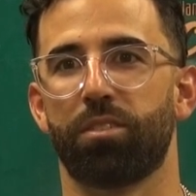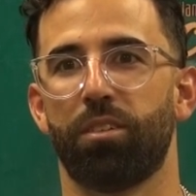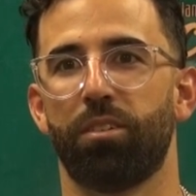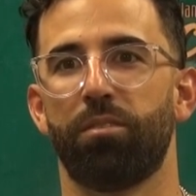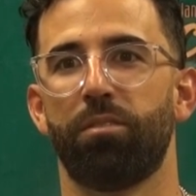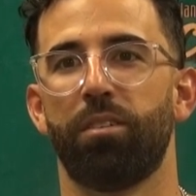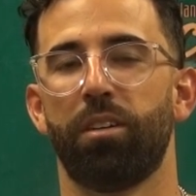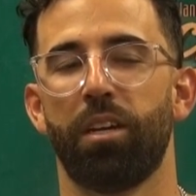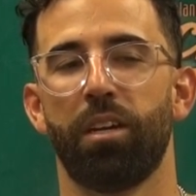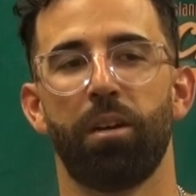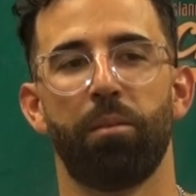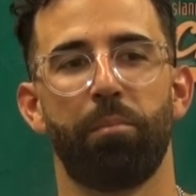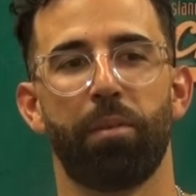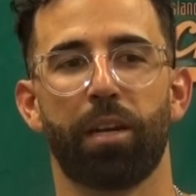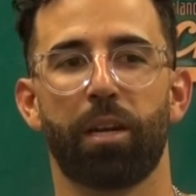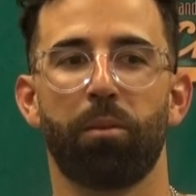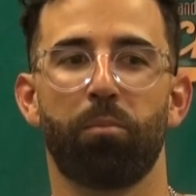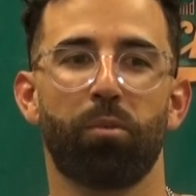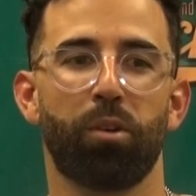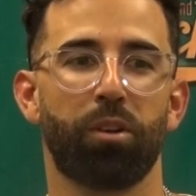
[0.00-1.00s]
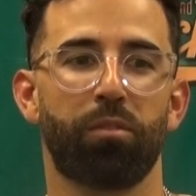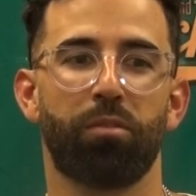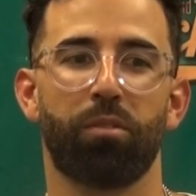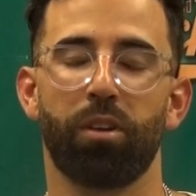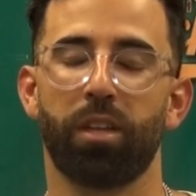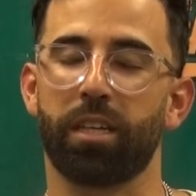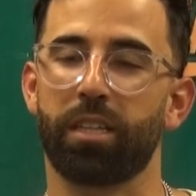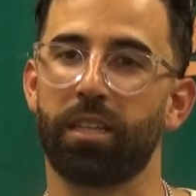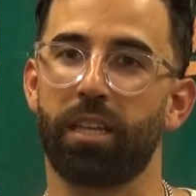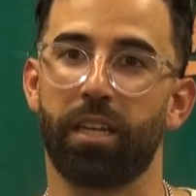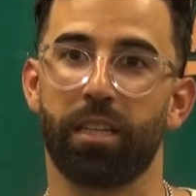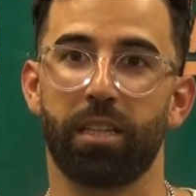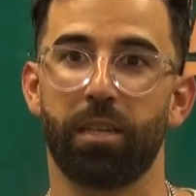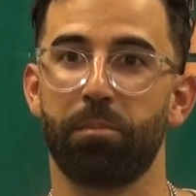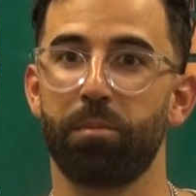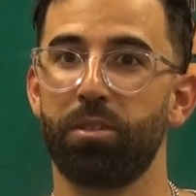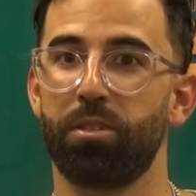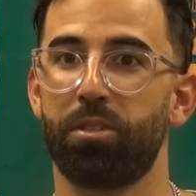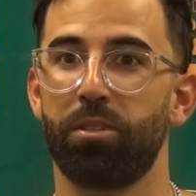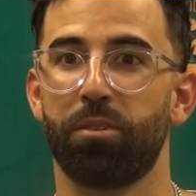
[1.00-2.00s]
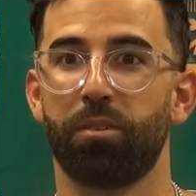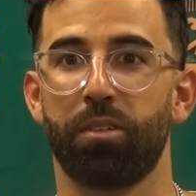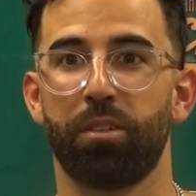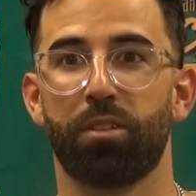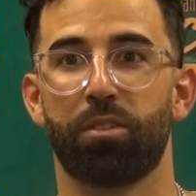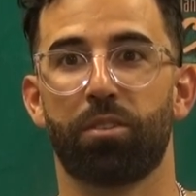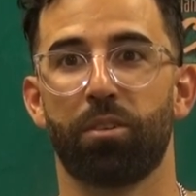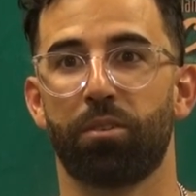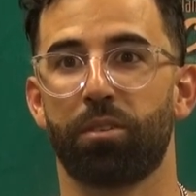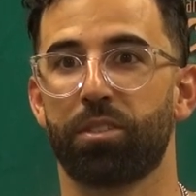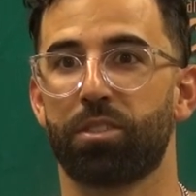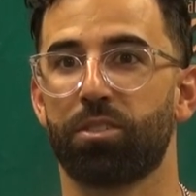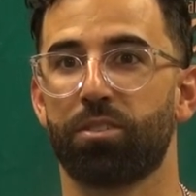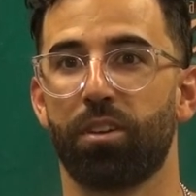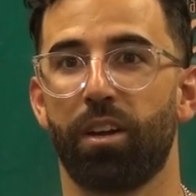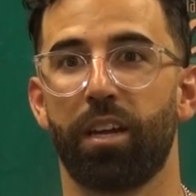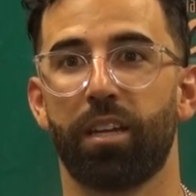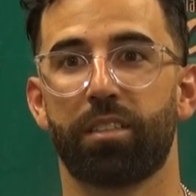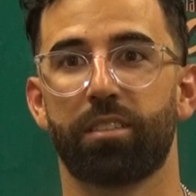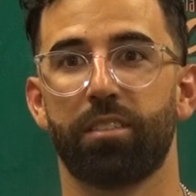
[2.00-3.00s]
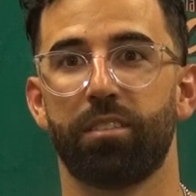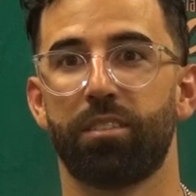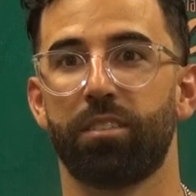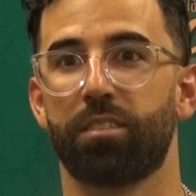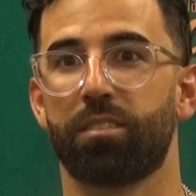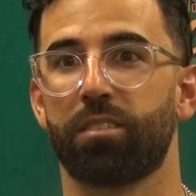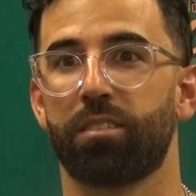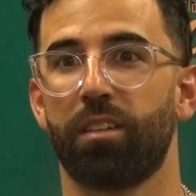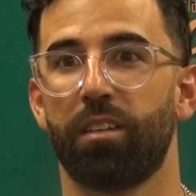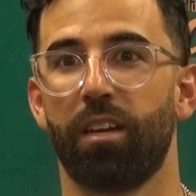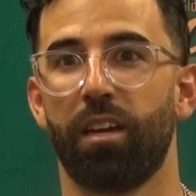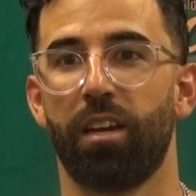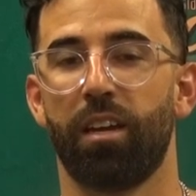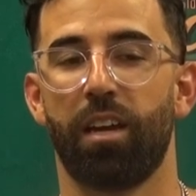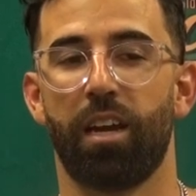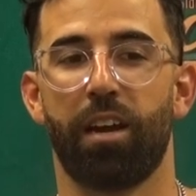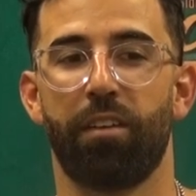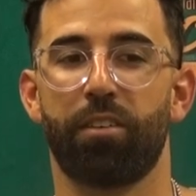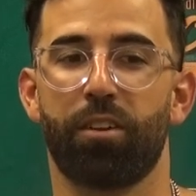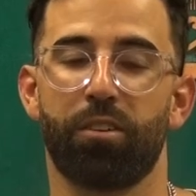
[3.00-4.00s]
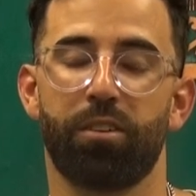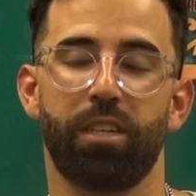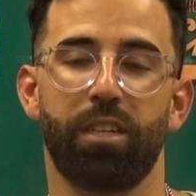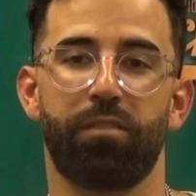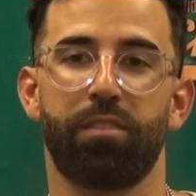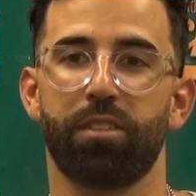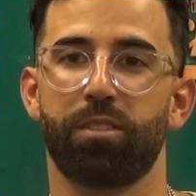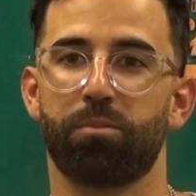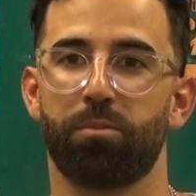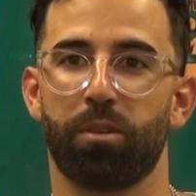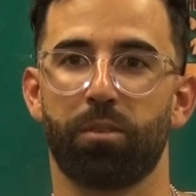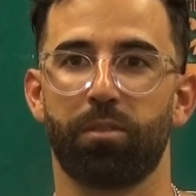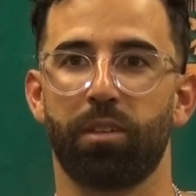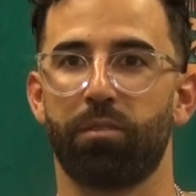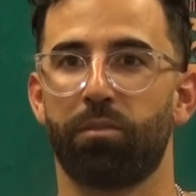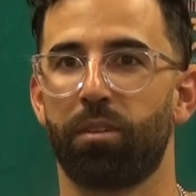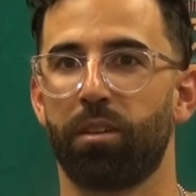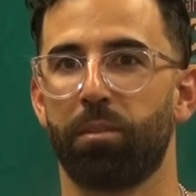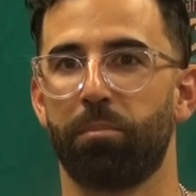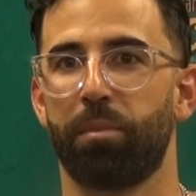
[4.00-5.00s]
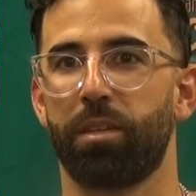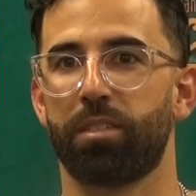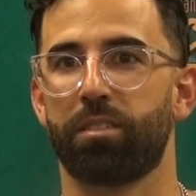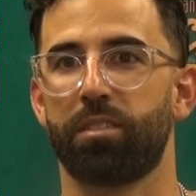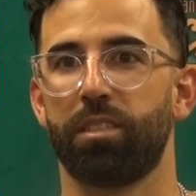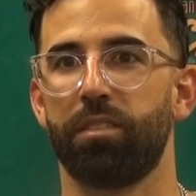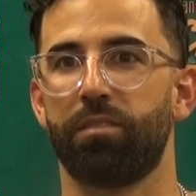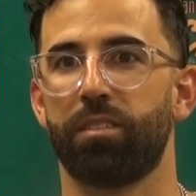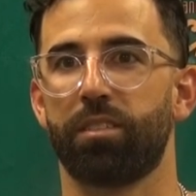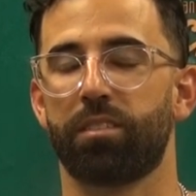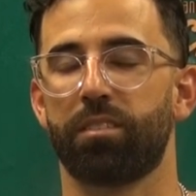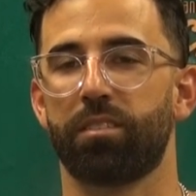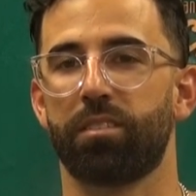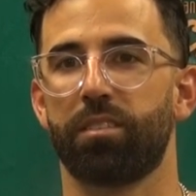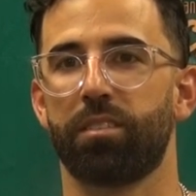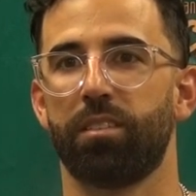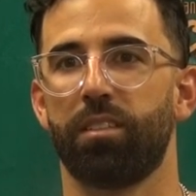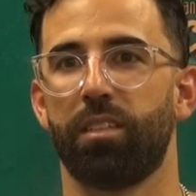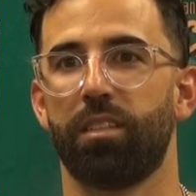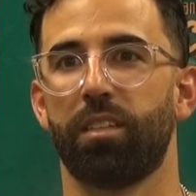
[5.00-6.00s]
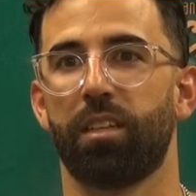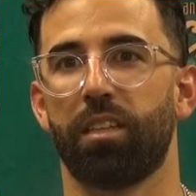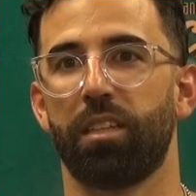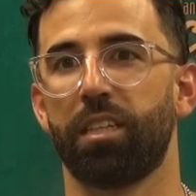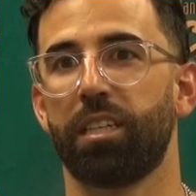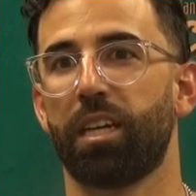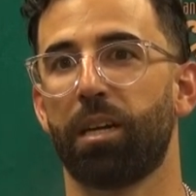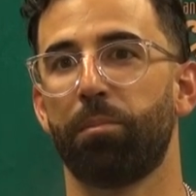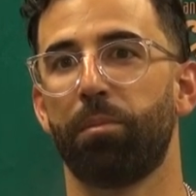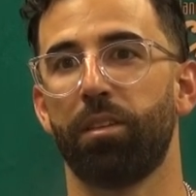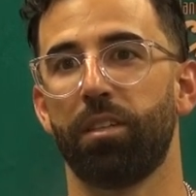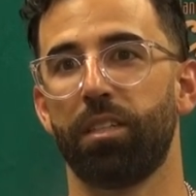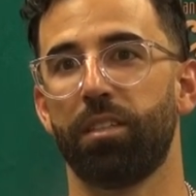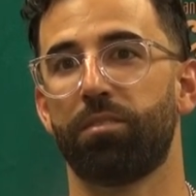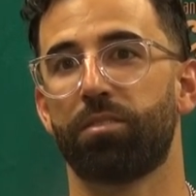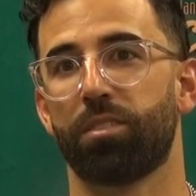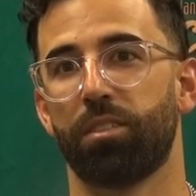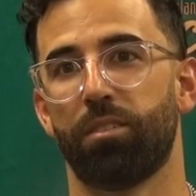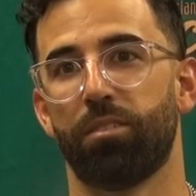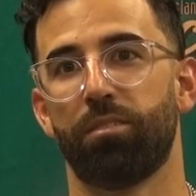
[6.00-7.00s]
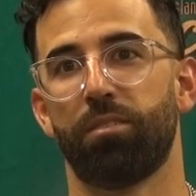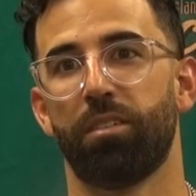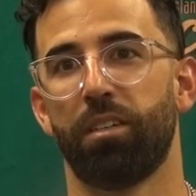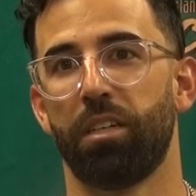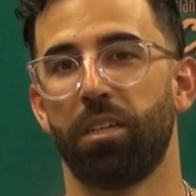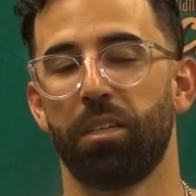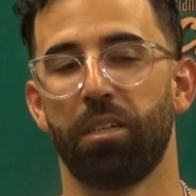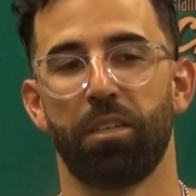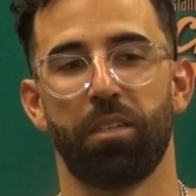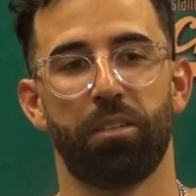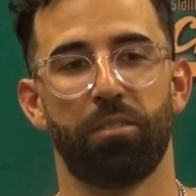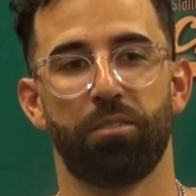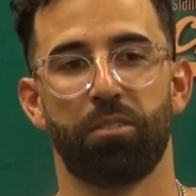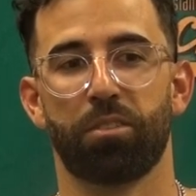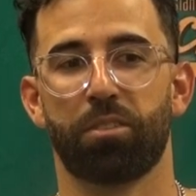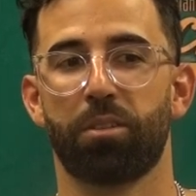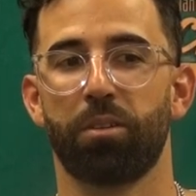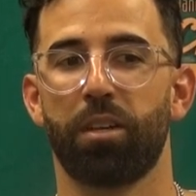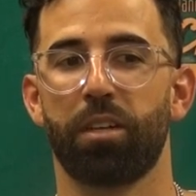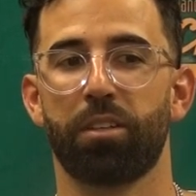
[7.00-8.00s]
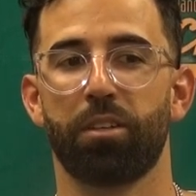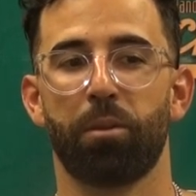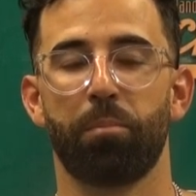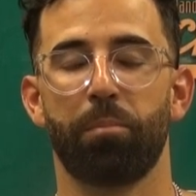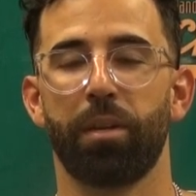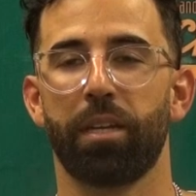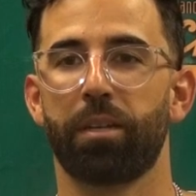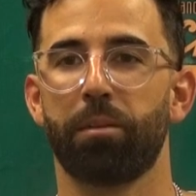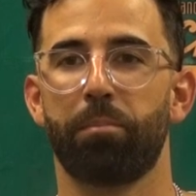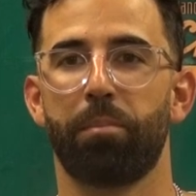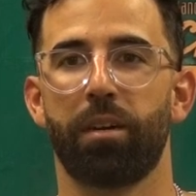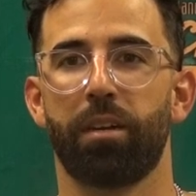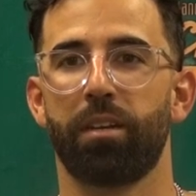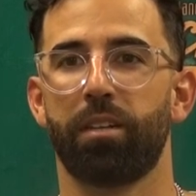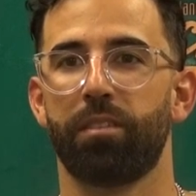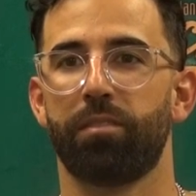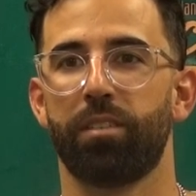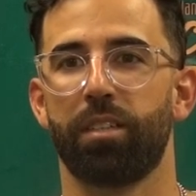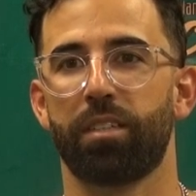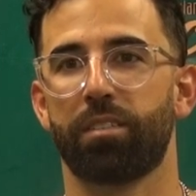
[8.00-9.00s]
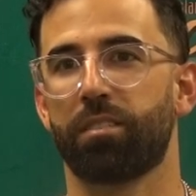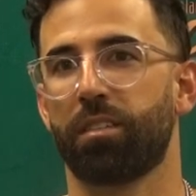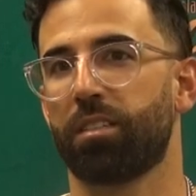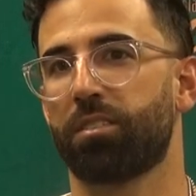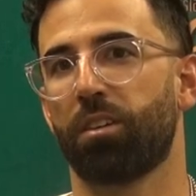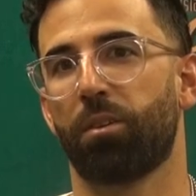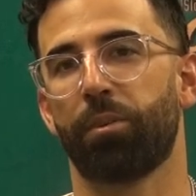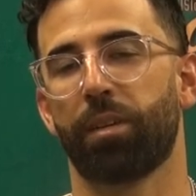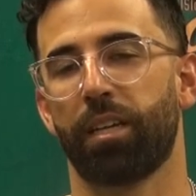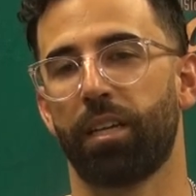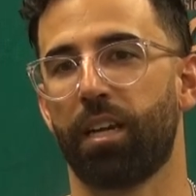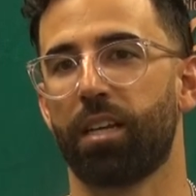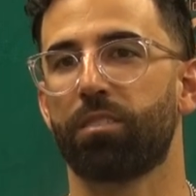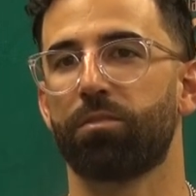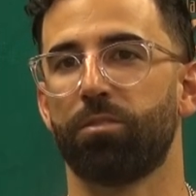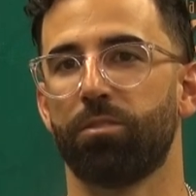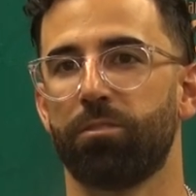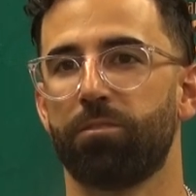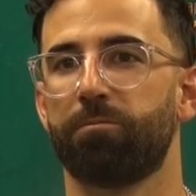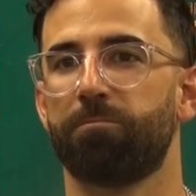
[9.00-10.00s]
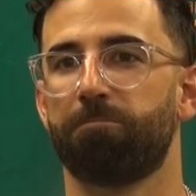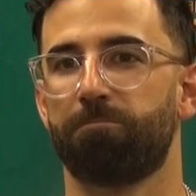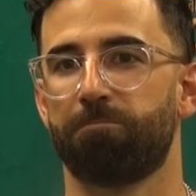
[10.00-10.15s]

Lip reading: So make them work for it like they've been doing, you know, throwing strikes and just having our defense work. We have one of the best defenses in the league, I believe. So they're just going out there and being competitive, and that's all we can ask for.